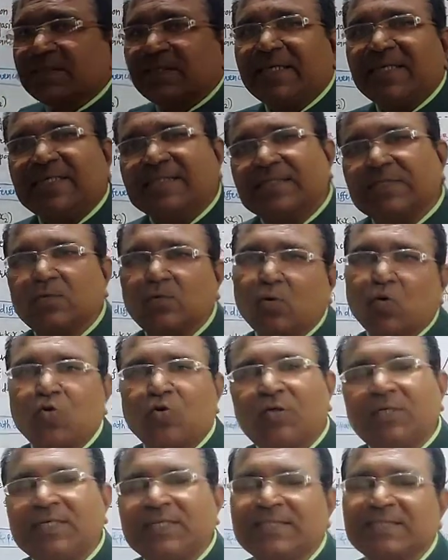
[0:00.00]
its
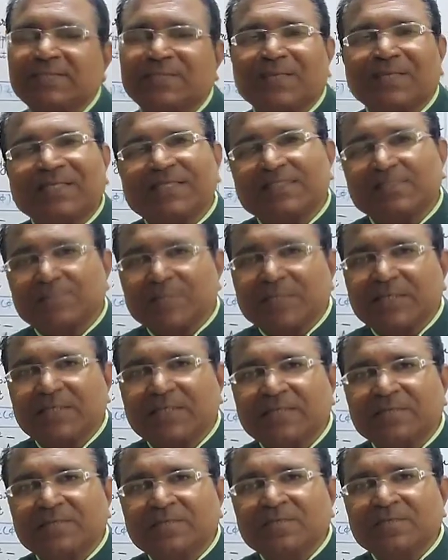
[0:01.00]
own displacement.
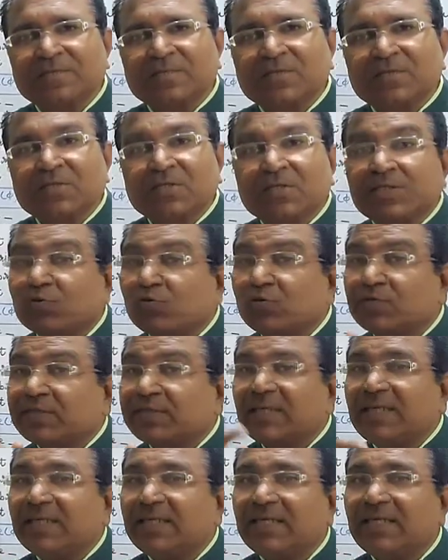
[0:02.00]
So,
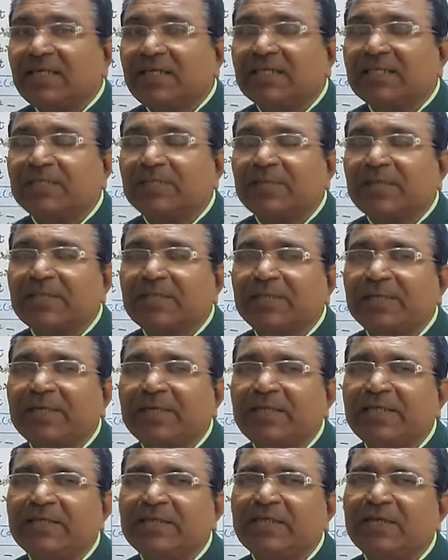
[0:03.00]
resultant displacement
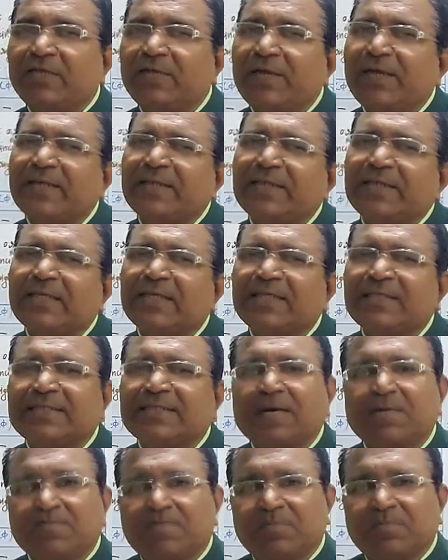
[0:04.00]
is the vector
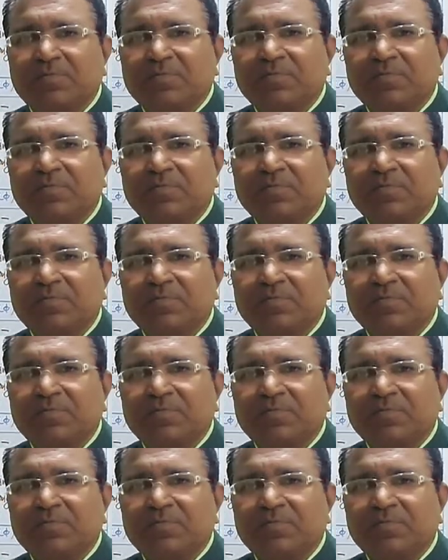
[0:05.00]
sum,